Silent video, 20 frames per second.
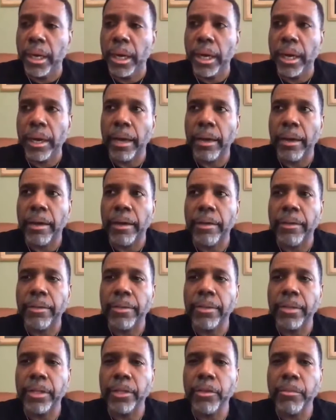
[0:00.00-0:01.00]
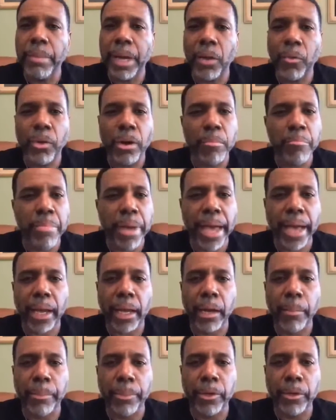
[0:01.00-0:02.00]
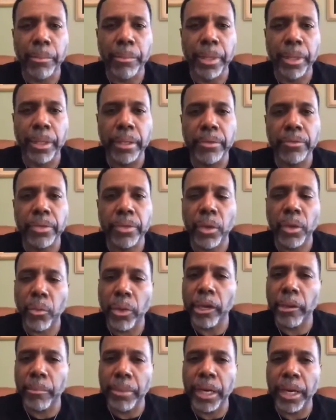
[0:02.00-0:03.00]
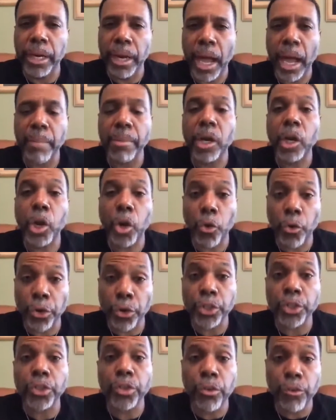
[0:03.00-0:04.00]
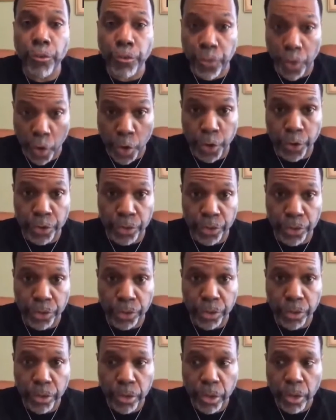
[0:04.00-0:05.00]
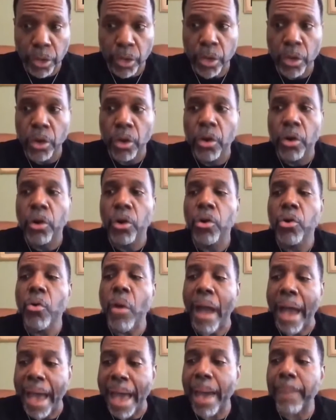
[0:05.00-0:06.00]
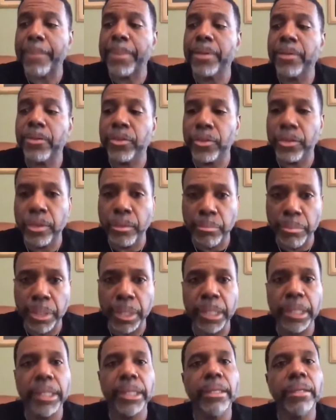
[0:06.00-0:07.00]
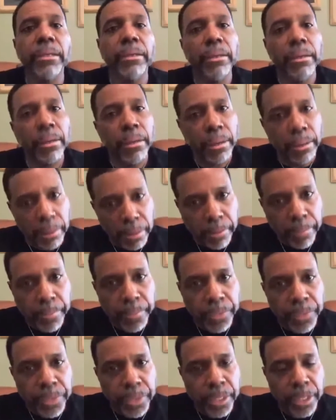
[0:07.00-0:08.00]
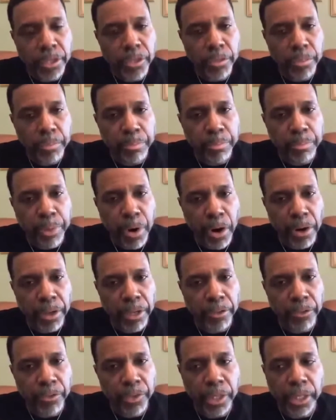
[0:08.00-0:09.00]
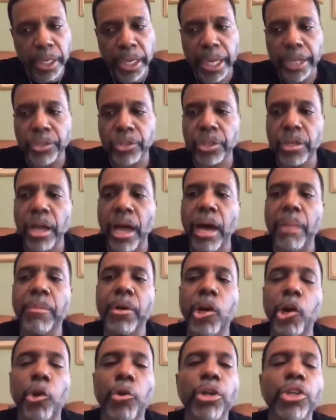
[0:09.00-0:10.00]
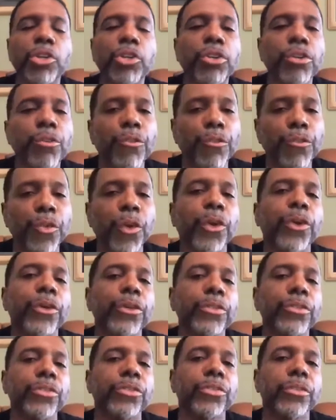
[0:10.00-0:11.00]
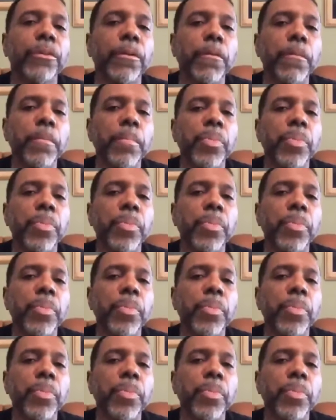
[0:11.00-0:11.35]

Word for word: uh, then you might want to back up a little bit and say, wait a minute, I'm a Christian first who happens to be this party affiliation. I'm a Christian first